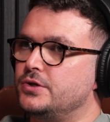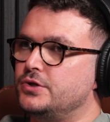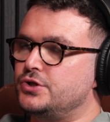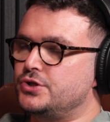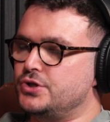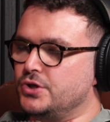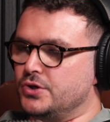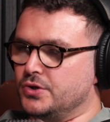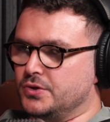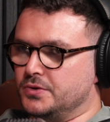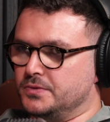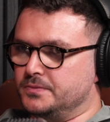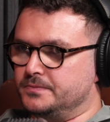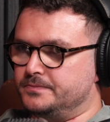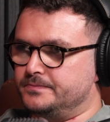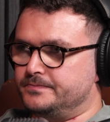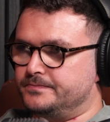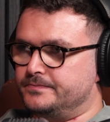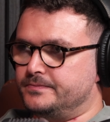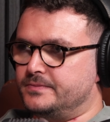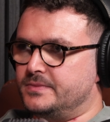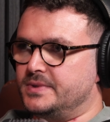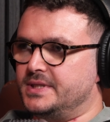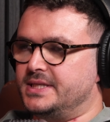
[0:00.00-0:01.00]
So,
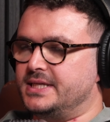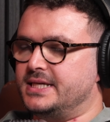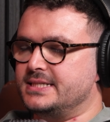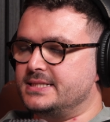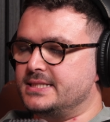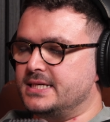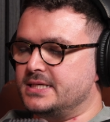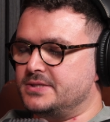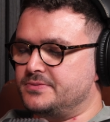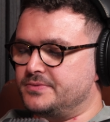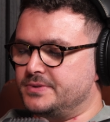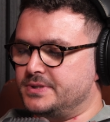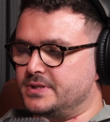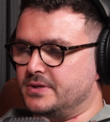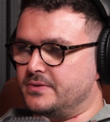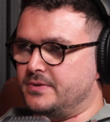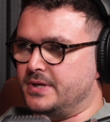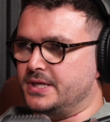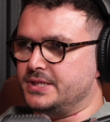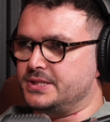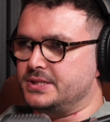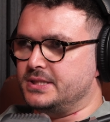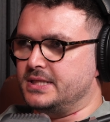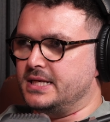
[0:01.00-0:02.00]
because this was the
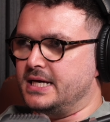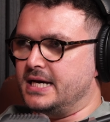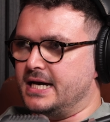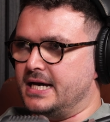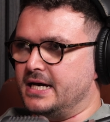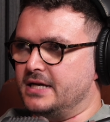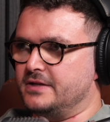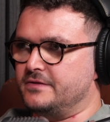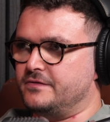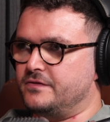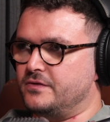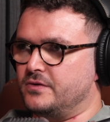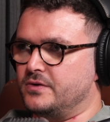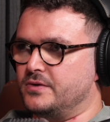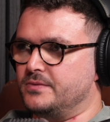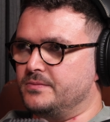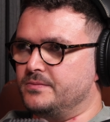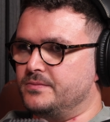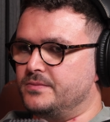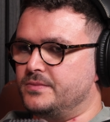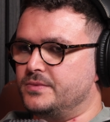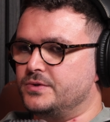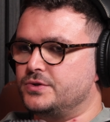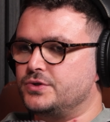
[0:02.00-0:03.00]
question that I had for
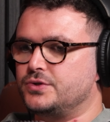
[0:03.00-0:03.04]
him.